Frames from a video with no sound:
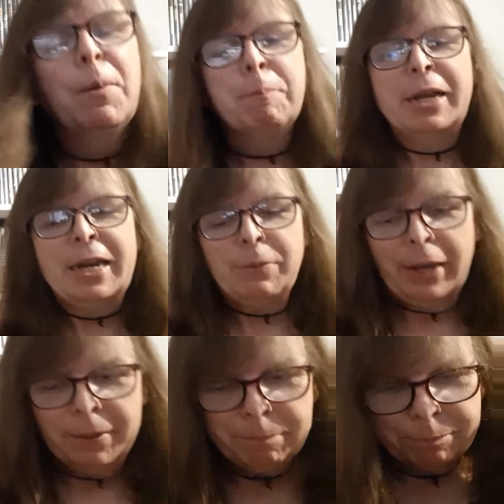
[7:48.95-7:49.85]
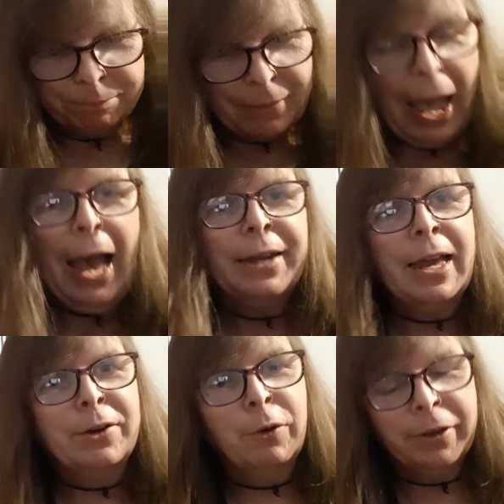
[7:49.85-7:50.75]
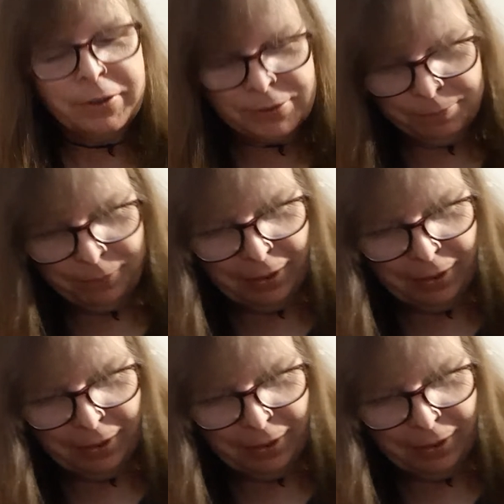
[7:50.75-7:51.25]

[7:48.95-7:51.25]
But anyway, I digress.